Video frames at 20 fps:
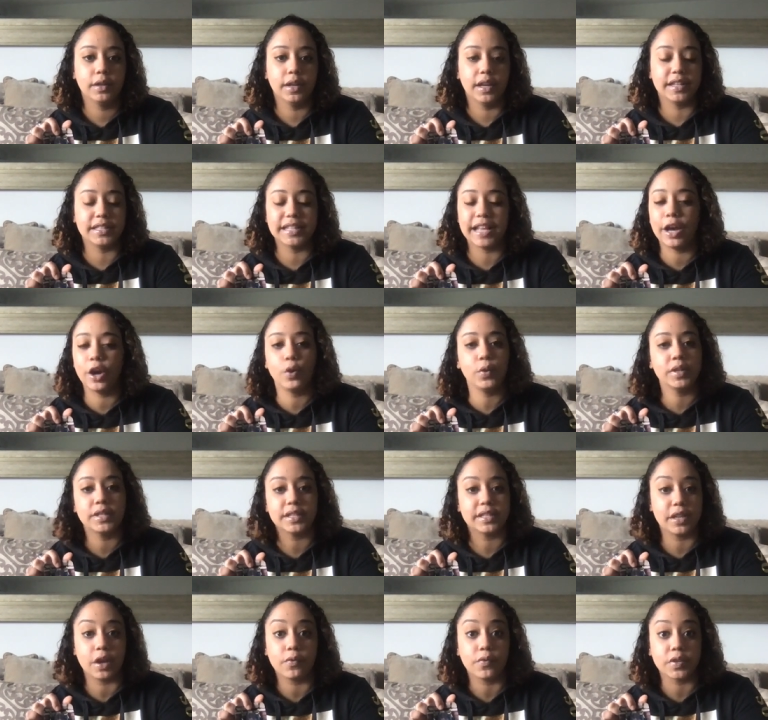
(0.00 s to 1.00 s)
It's not always
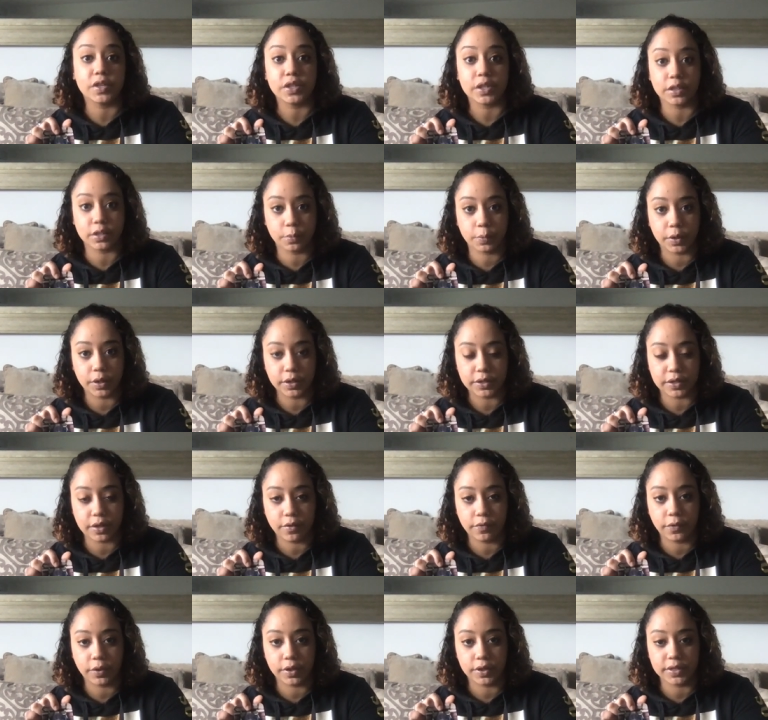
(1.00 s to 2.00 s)
a selfish thing to put
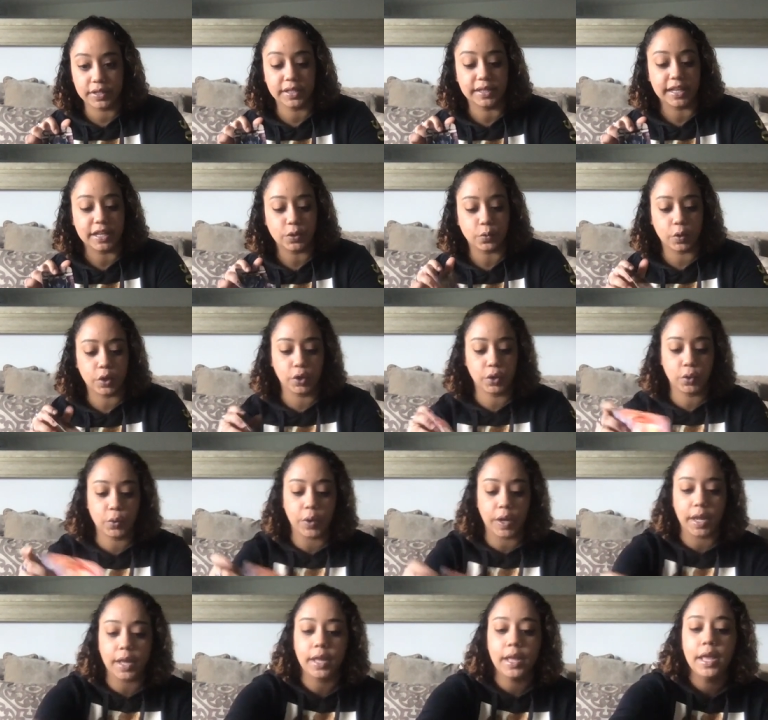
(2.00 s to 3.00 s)
yourself first, and that's what you're
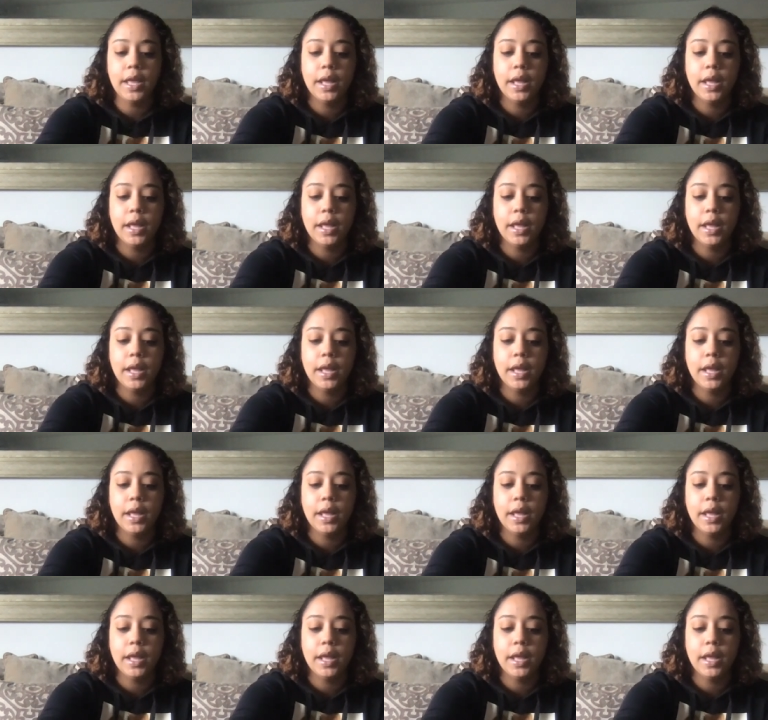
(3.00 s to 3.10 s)
doing.